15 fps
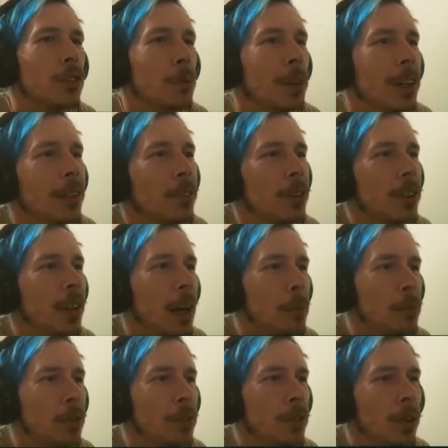so many different
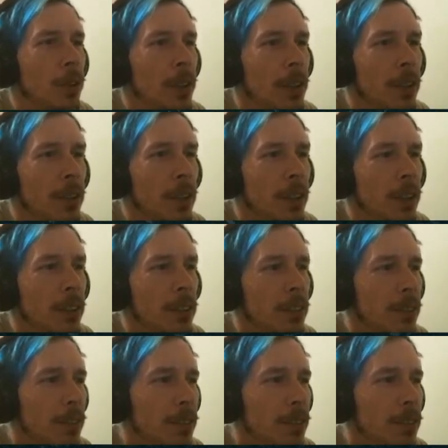types of stone in there right now.